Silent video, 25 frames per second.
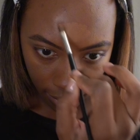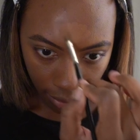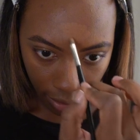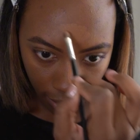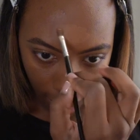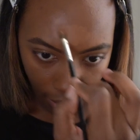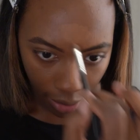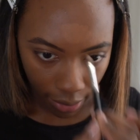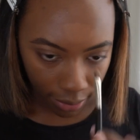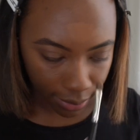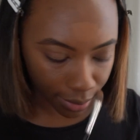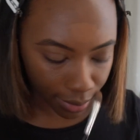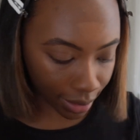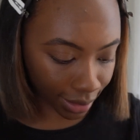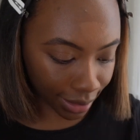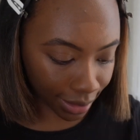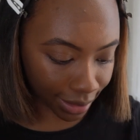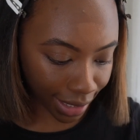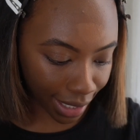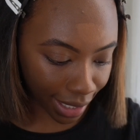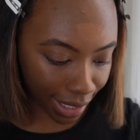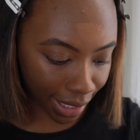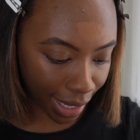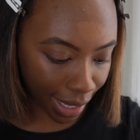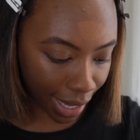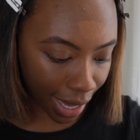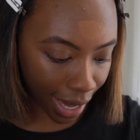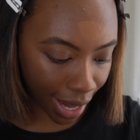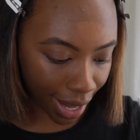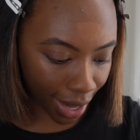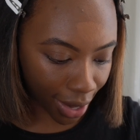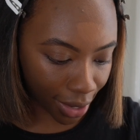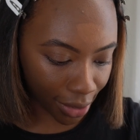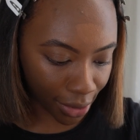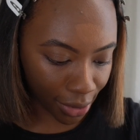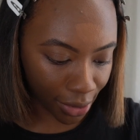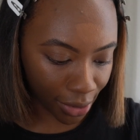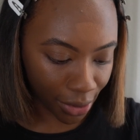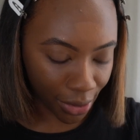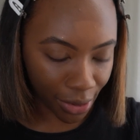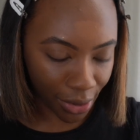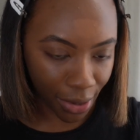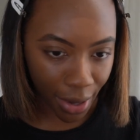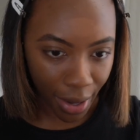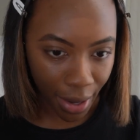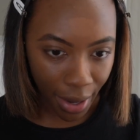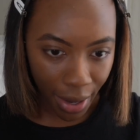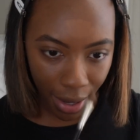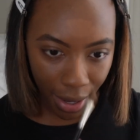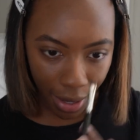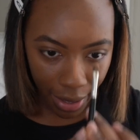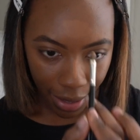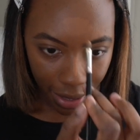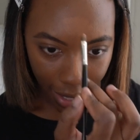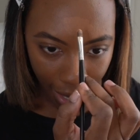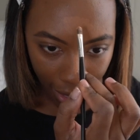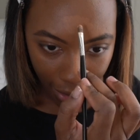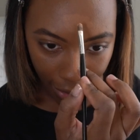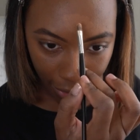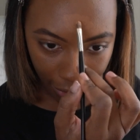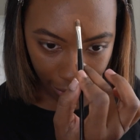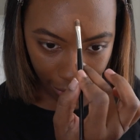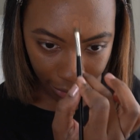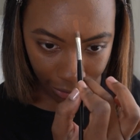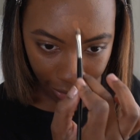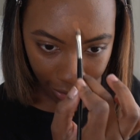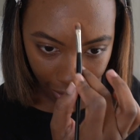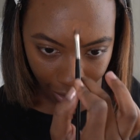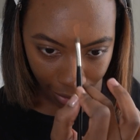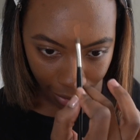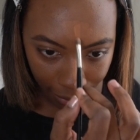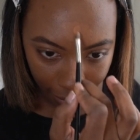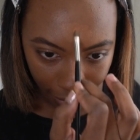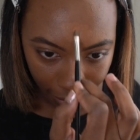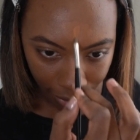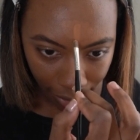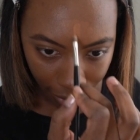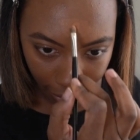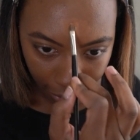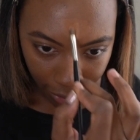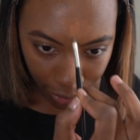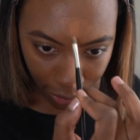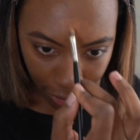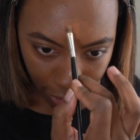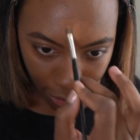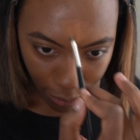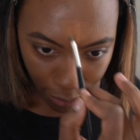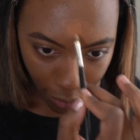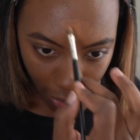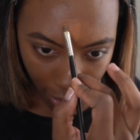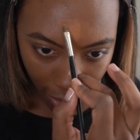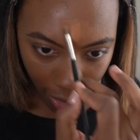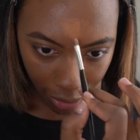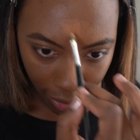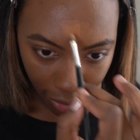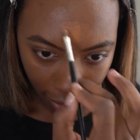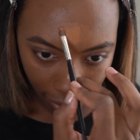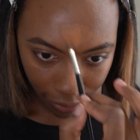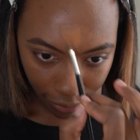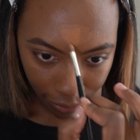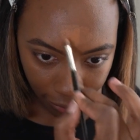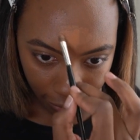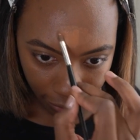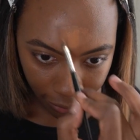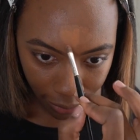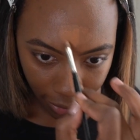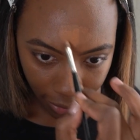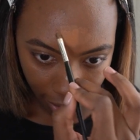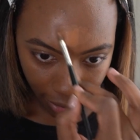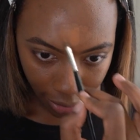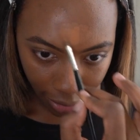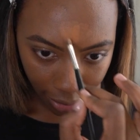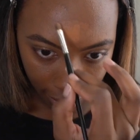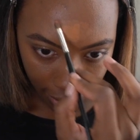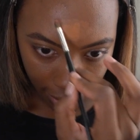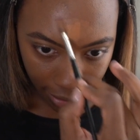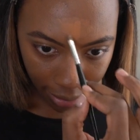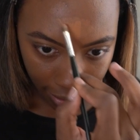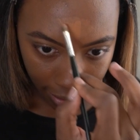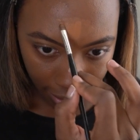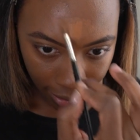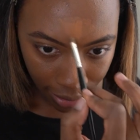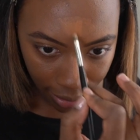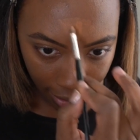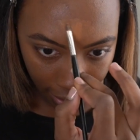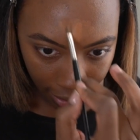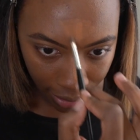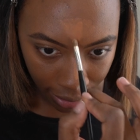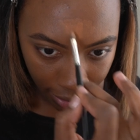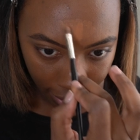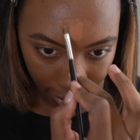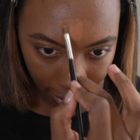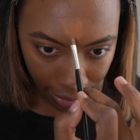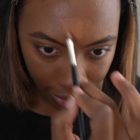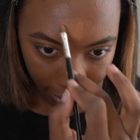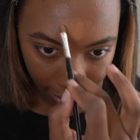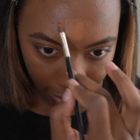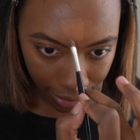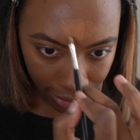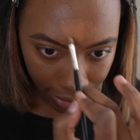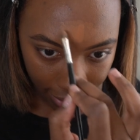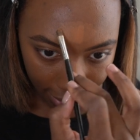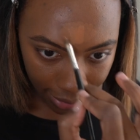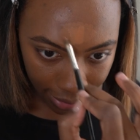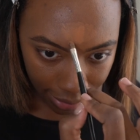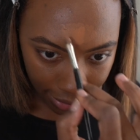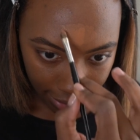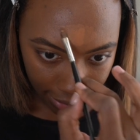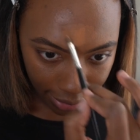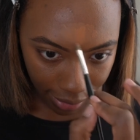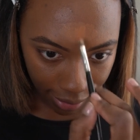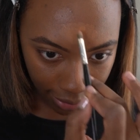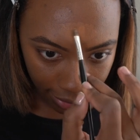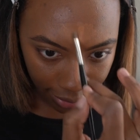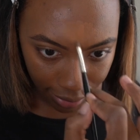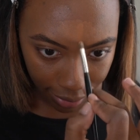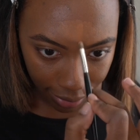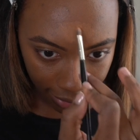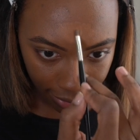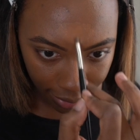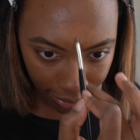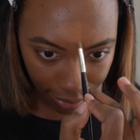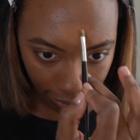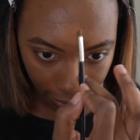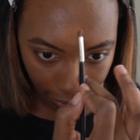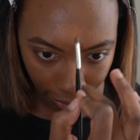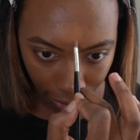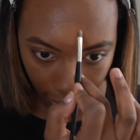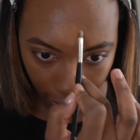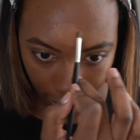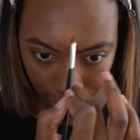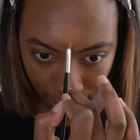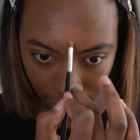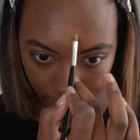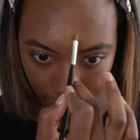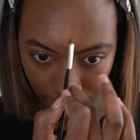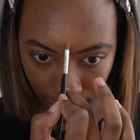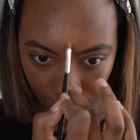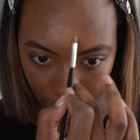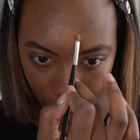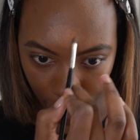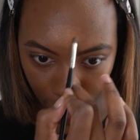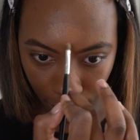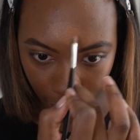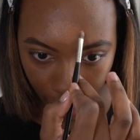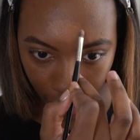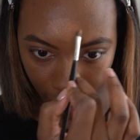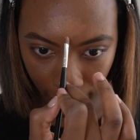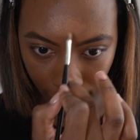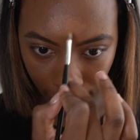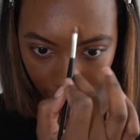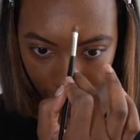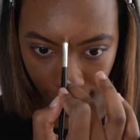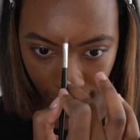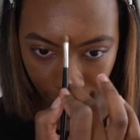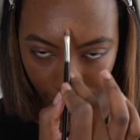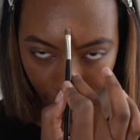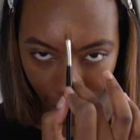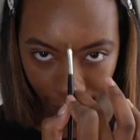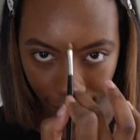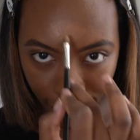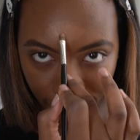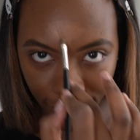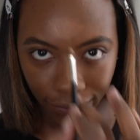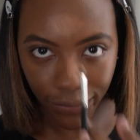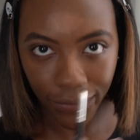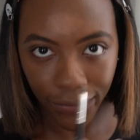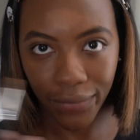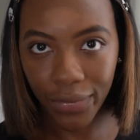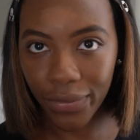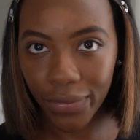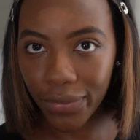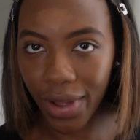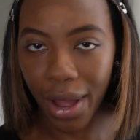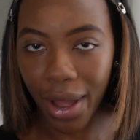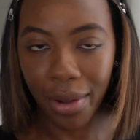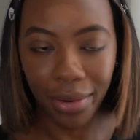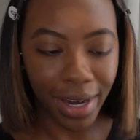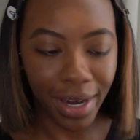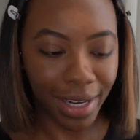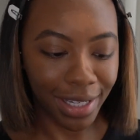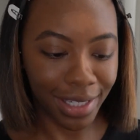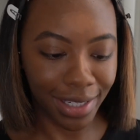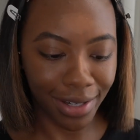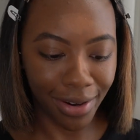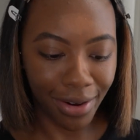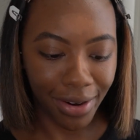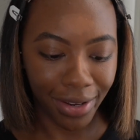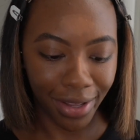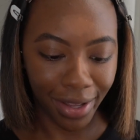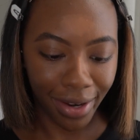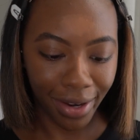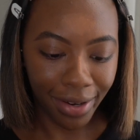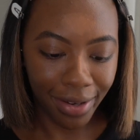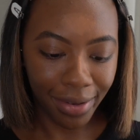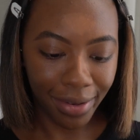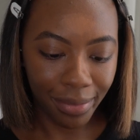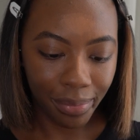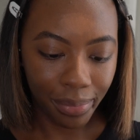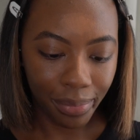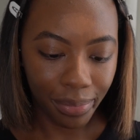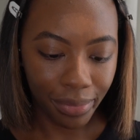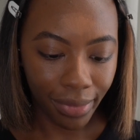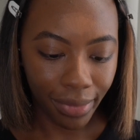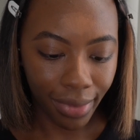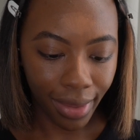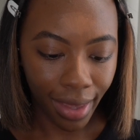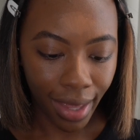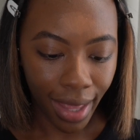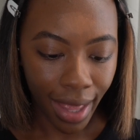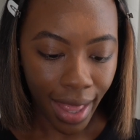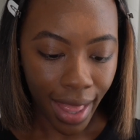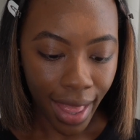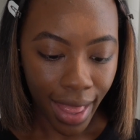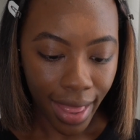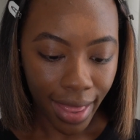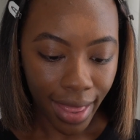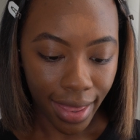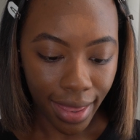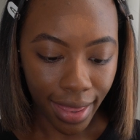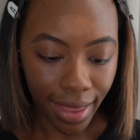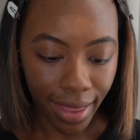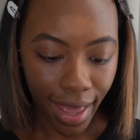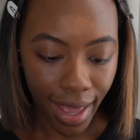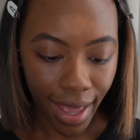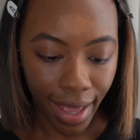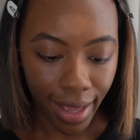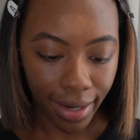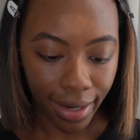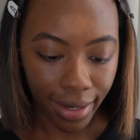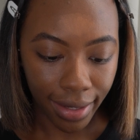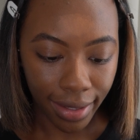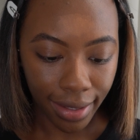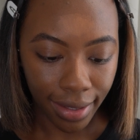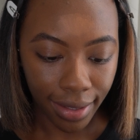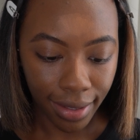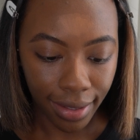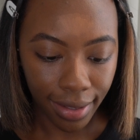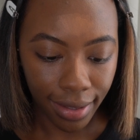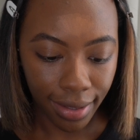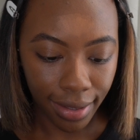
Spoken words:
I was about to say not a whole lot, but you want enough where it's clear that you put foundation on there. Then